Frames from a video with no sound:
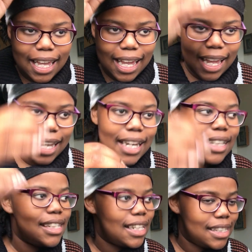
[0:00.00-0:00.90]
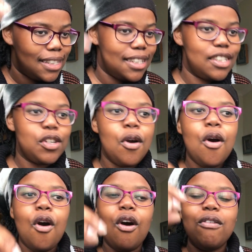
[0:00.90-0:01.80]
existence
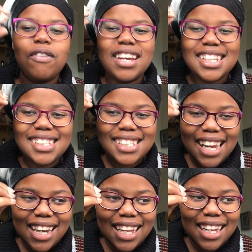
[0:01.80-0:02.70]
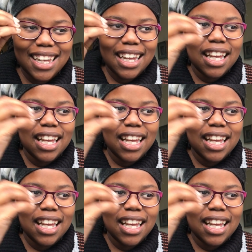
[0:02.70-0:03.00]
of shelling